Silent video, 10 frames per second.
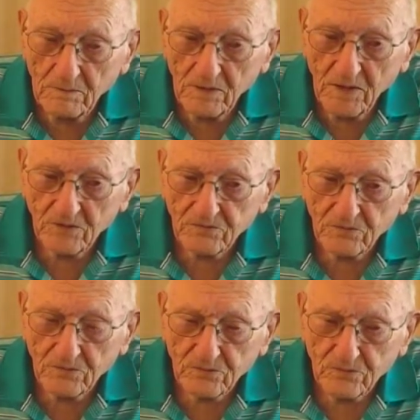
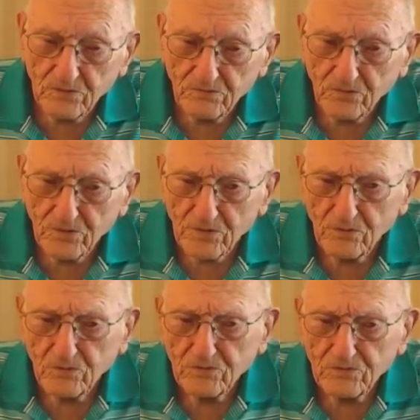After 3 or 4 of
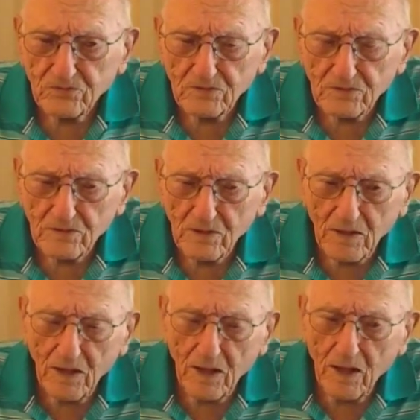those,
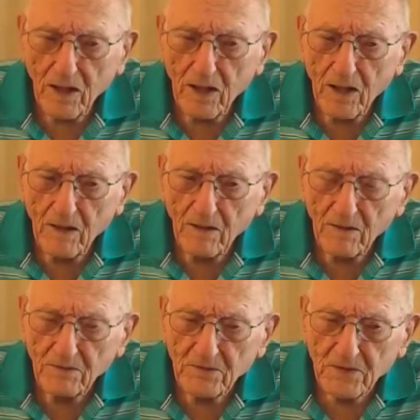
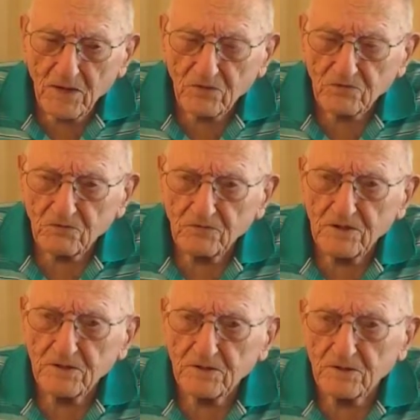they had a
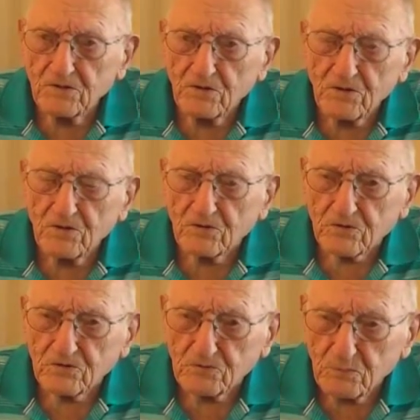civilian in there that
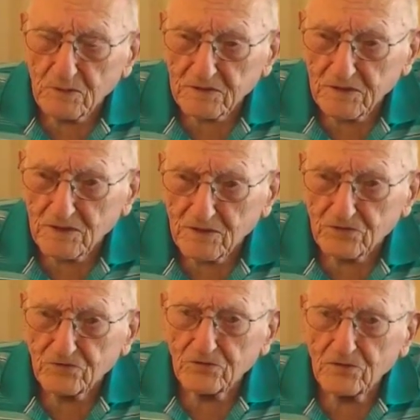could speak
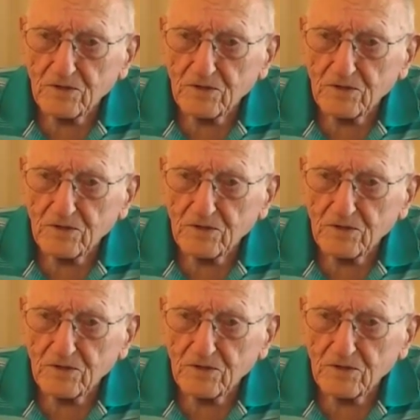English.